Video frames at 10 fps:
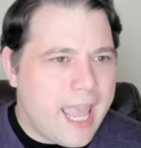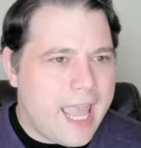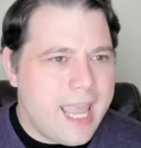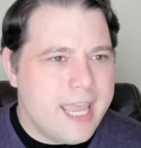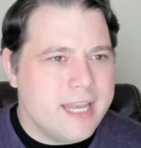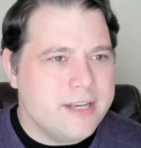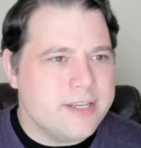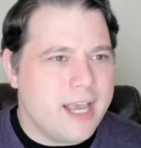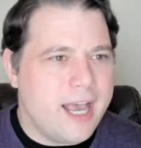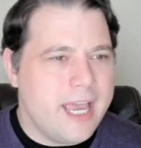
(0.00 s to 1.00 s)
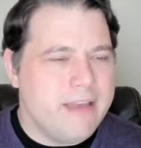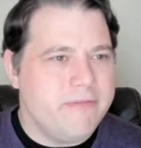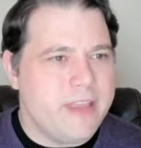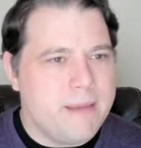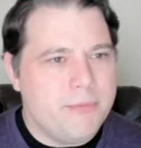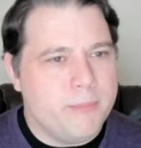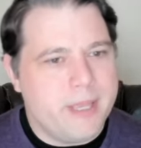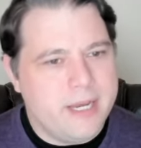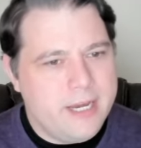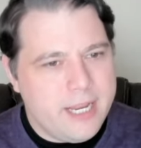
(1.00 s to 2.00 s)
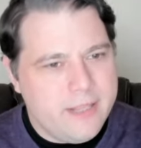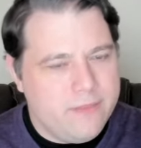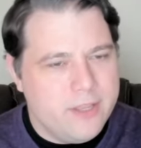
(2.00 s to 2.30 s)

and I've implemented in